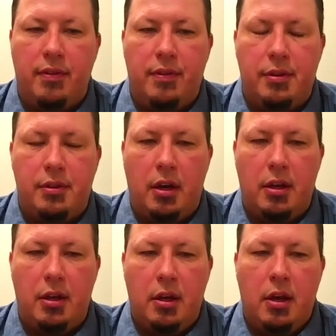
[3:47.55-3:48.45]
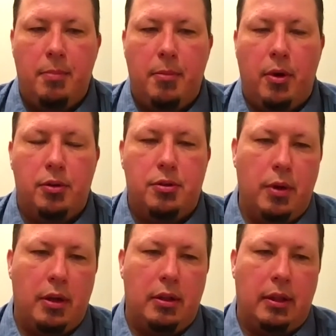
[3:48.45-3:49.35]
He studied most
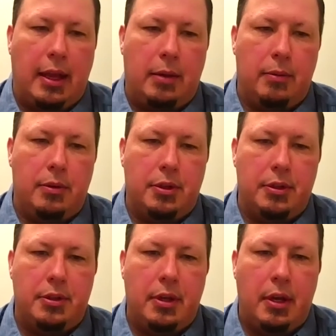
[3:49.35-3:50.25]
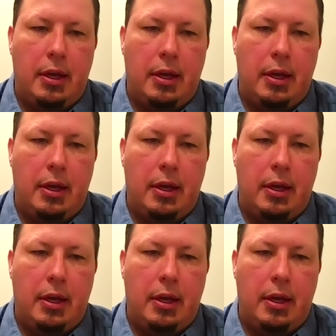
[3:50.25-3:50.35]
written languages.